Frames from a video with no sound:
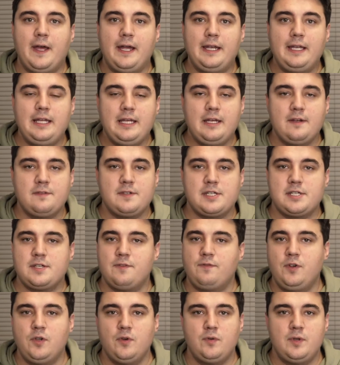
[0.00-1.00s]
And he gives us
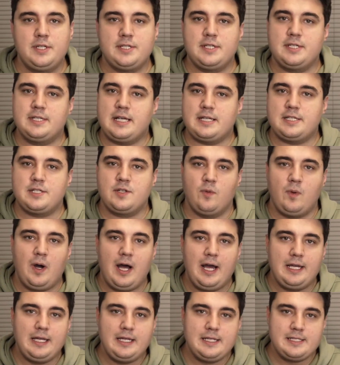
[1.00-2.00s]
a few reasons as to
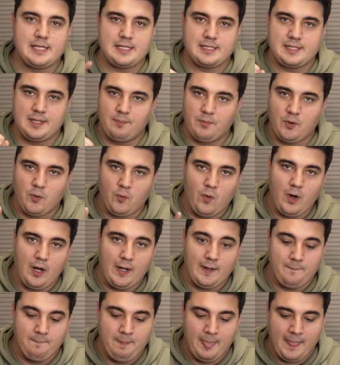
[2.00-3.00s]
why. He says, number
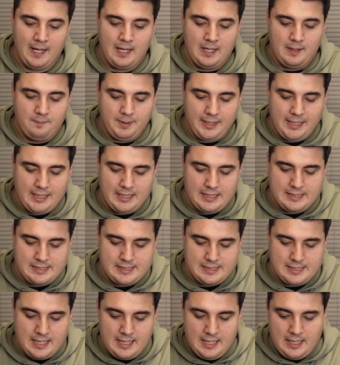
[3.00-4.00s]
one,
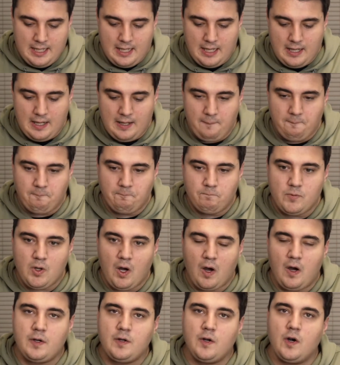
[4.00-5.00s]
because
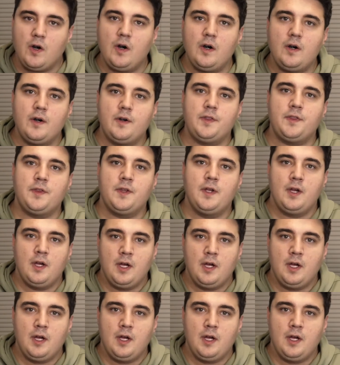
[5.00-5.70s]
on earth,